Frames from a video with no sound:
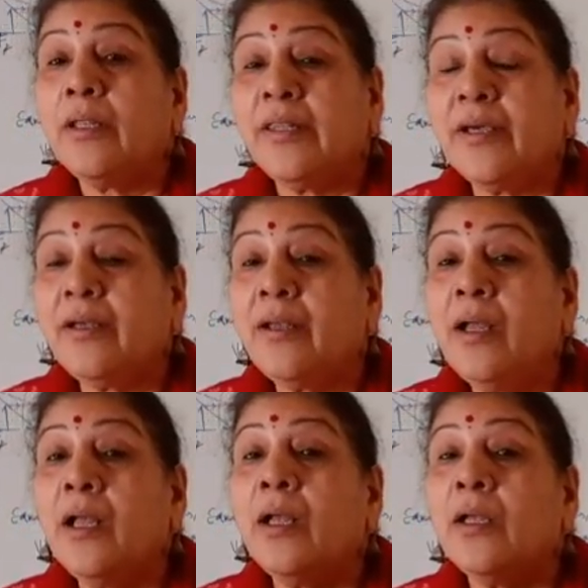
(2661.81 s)
There
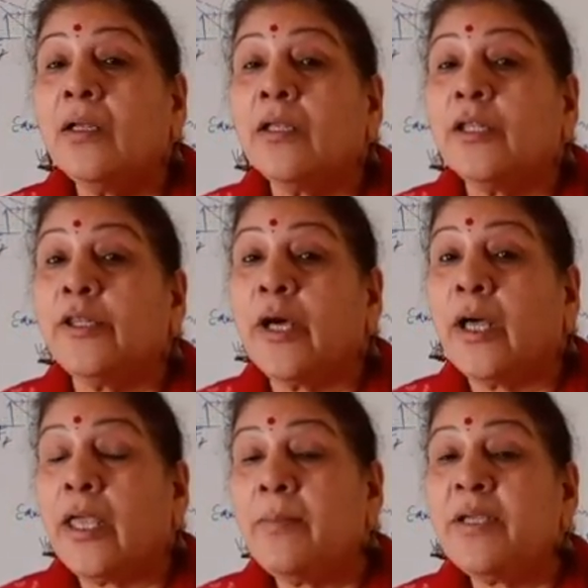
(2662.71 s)

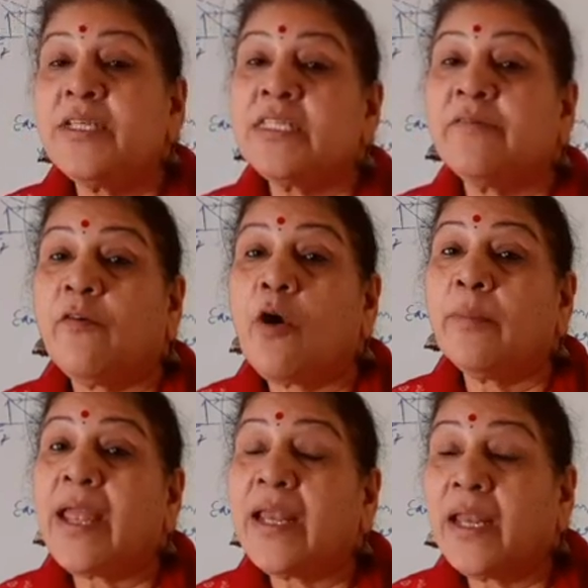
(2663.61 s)
the image is
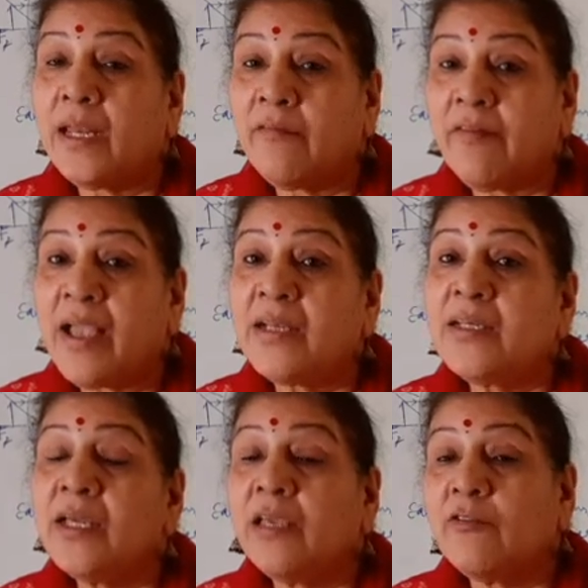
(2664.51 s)
formed, and in fact
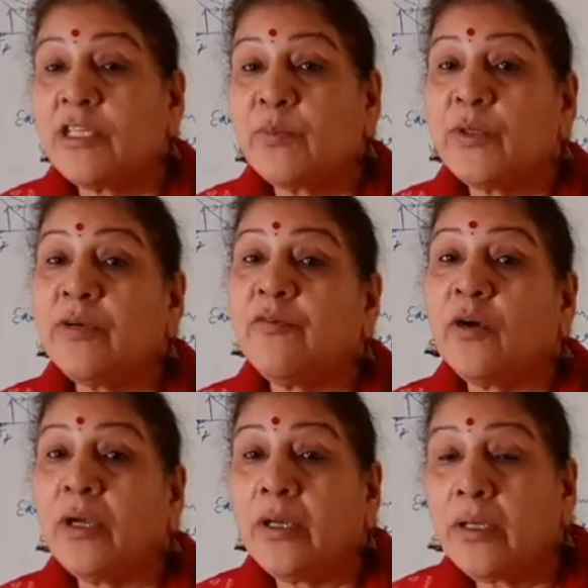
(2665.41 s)
if you just put it
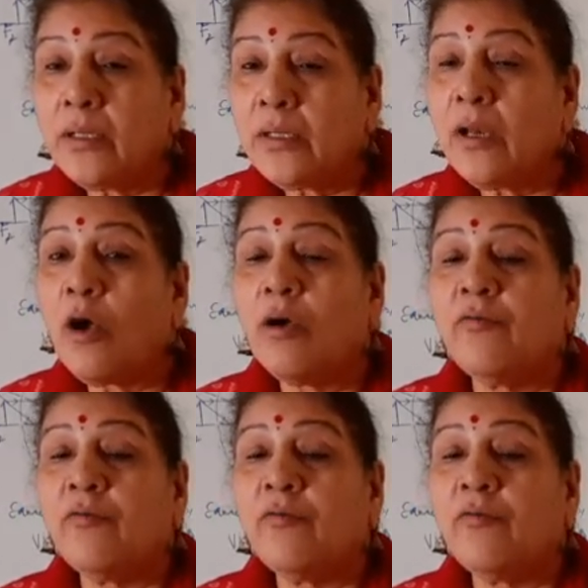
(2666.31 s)
for a little longer,